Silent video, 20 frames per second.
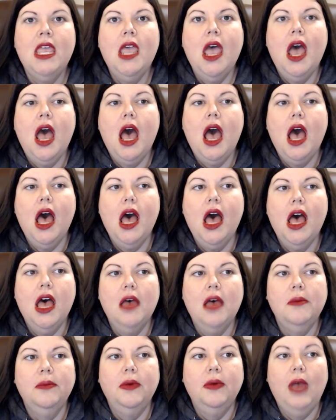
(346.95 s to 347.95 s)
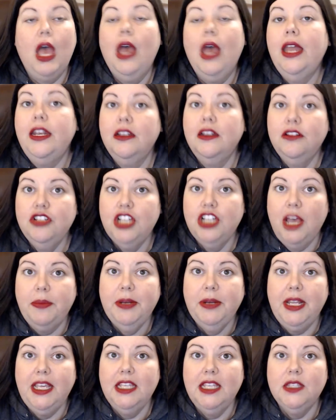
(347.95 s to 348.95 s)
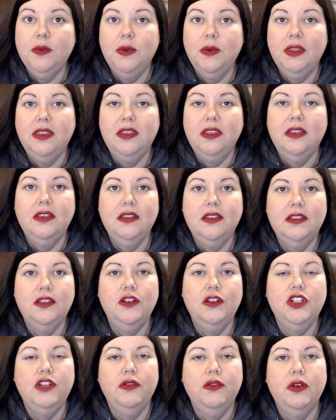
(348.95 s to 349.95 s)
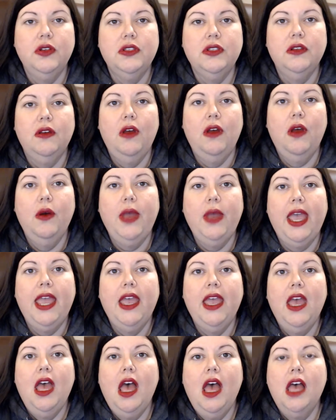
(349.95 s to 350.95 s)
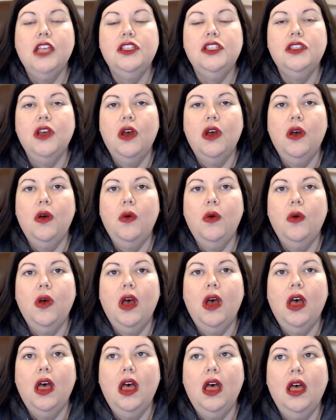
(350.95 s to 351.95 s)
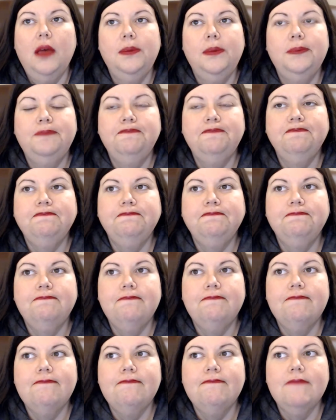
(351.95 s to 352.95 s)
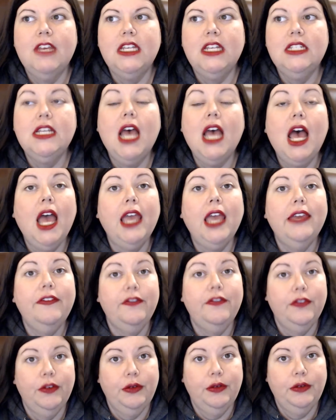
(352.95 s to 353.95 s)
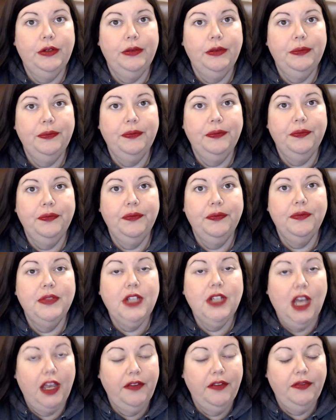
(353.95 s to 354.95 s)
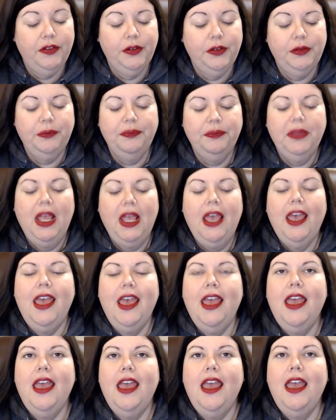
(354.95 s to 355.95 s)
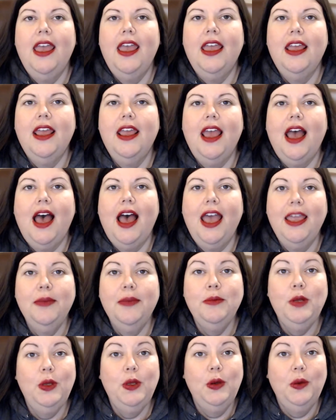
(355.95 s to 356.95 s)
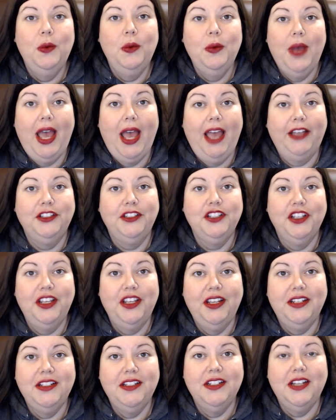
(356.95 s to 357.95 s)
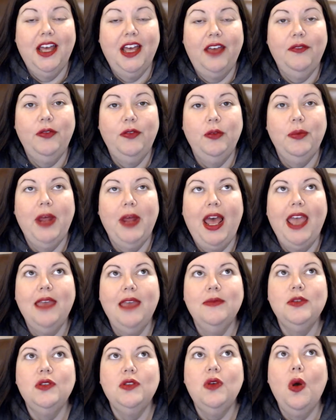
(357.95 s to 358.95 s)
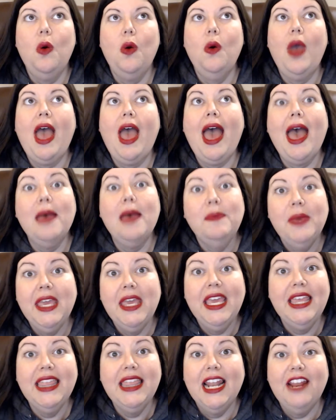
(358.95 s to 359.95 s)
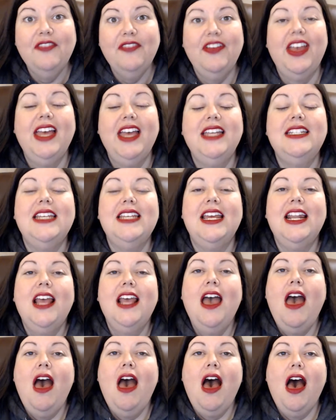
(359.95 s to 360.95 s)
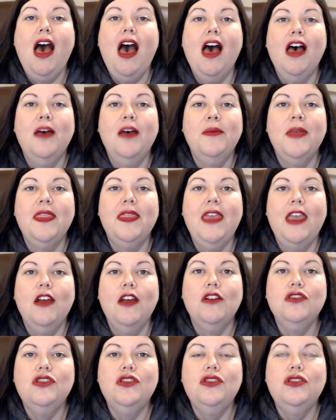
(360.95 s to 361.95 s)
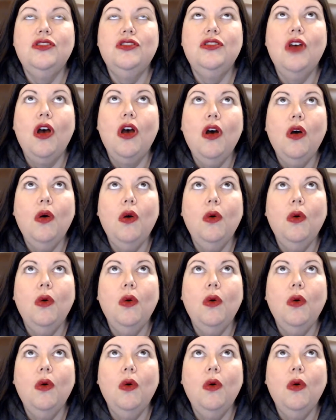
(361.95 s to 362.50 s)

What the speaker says: And Japanese with the sushi rolls. Okay, so Thai food. Thai food. I am new actually to Thai food, but I am so happy that I found it. They are so